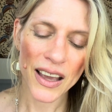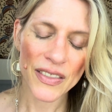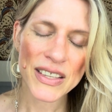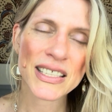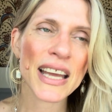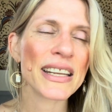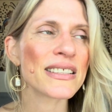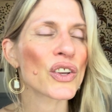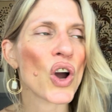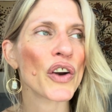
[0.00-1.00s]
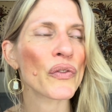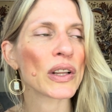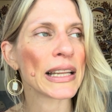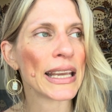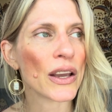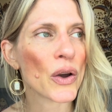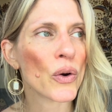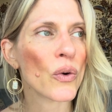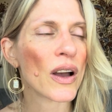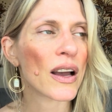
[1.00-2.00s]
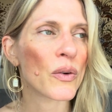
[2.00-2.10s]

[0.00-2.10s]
The sun is the card for Leo.